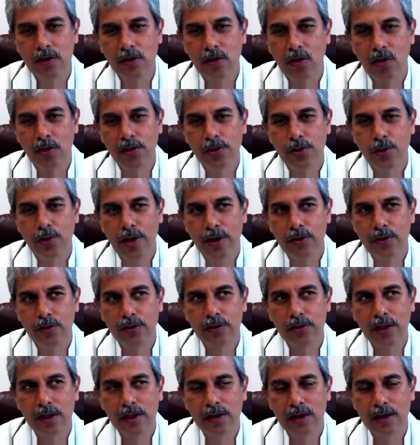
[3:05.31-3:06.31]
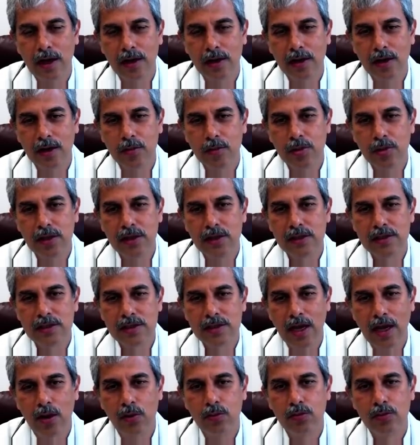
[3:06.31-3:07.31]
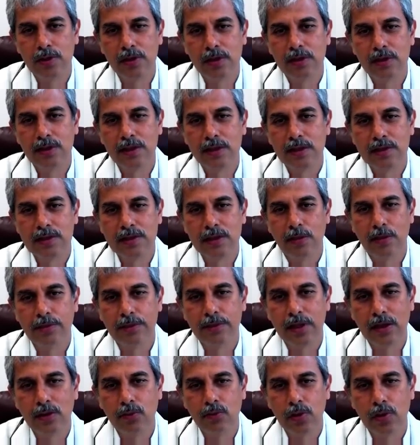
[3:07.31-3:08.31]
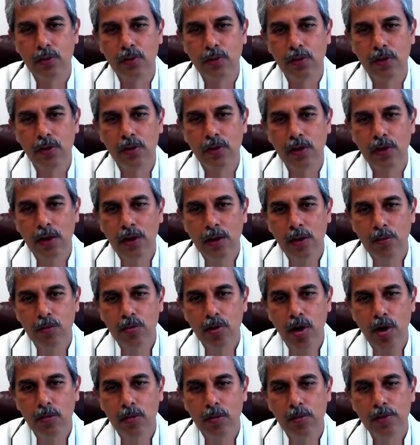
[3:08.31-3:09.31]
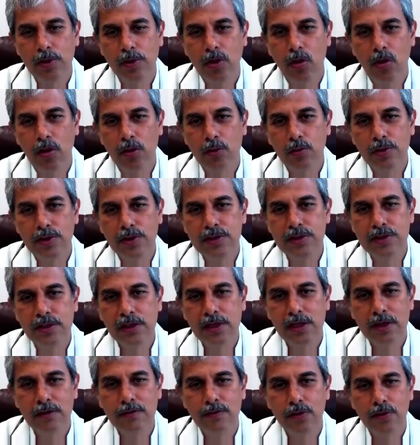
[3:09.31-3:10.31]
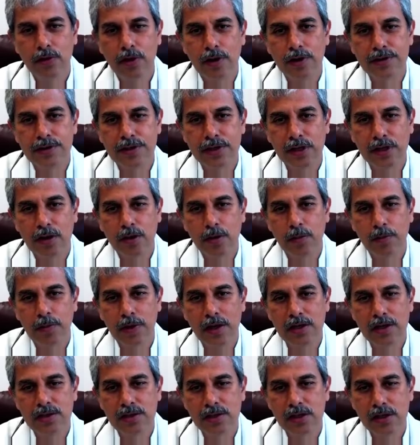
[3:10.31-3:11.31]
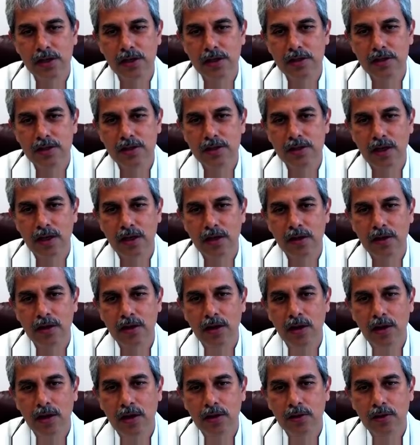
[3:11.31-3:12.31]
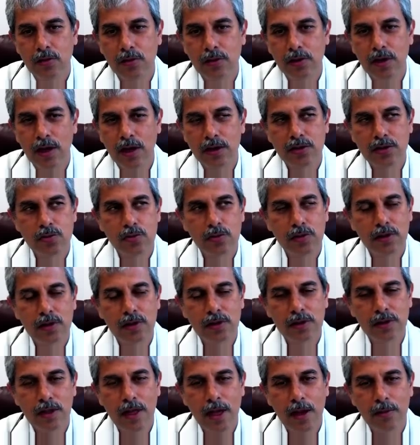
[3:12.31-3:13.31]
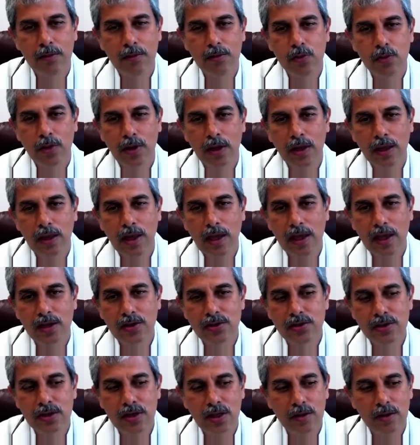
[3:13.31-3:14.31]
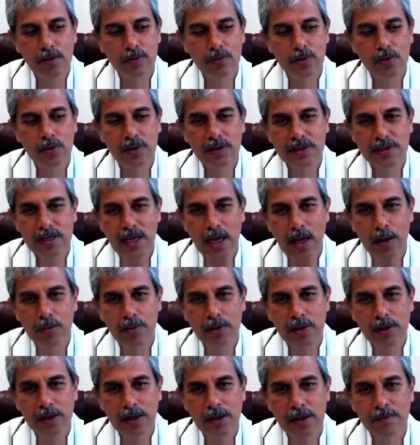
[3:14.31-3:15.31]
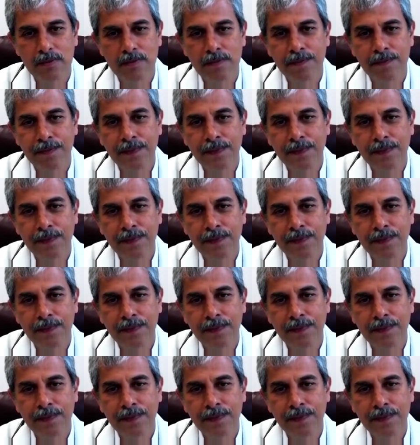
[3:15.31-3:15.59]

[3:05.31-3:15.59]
Although I don't think that can be discounted. That's something we will probably always need for our sicker patients, and to touch with them, to engage them, to examine them.